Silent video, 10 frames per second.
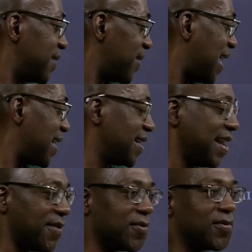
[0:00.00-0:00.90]
But I had
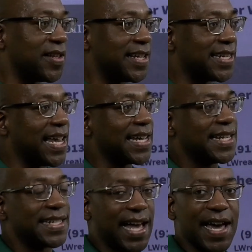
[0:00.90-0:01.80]
never really taken
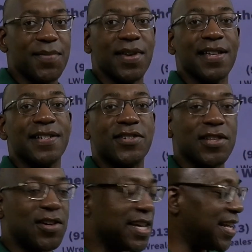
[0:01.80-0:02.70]
the time to
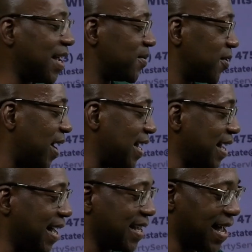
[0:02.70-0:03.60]
look it up. So
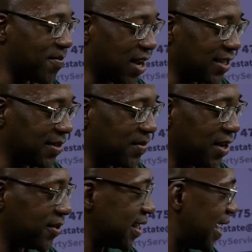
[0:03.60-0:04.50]
I brought some
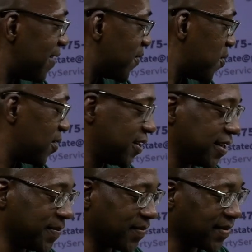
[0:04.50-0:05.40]
notes today, of
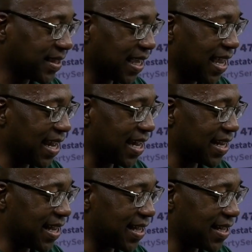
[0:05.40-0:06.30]
course, and